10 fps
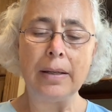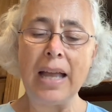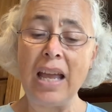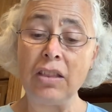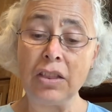
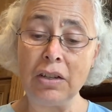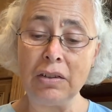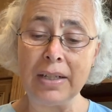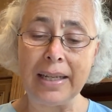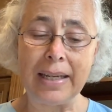And
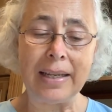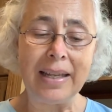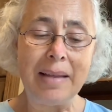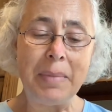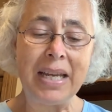thirdly,
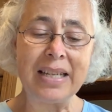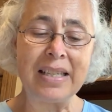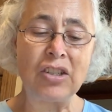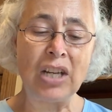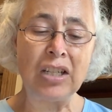because
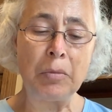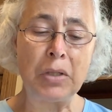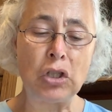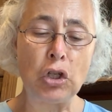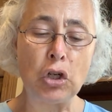the
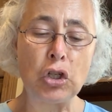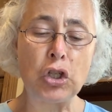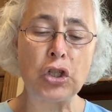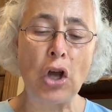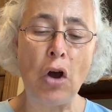gentleman took
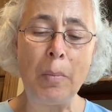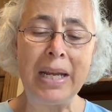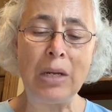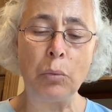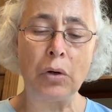so
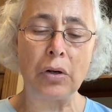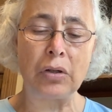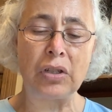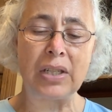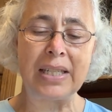many
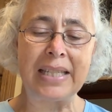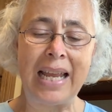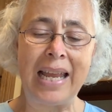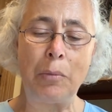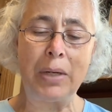words to
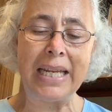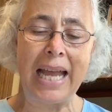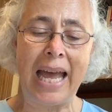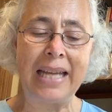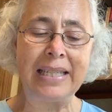say what he
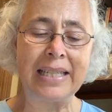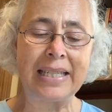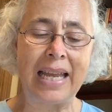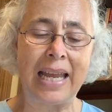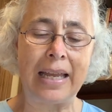had to
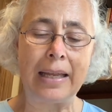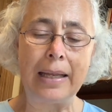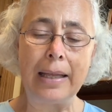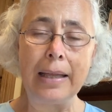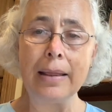say
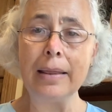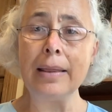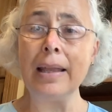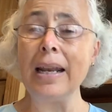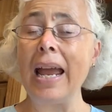
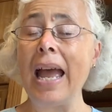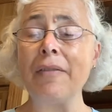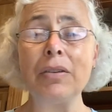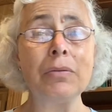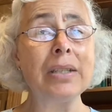that I
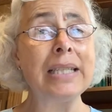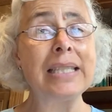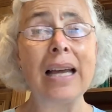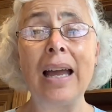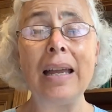haven't really
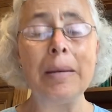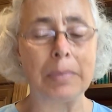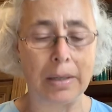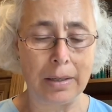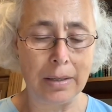time
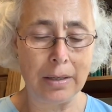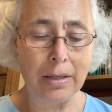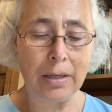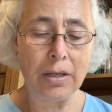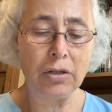
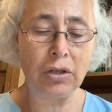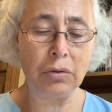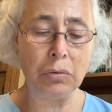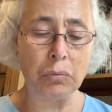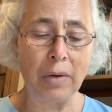
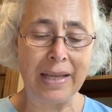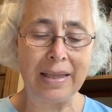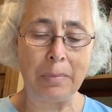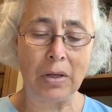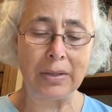to write
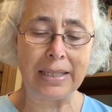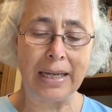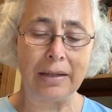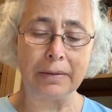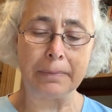them all
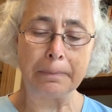down.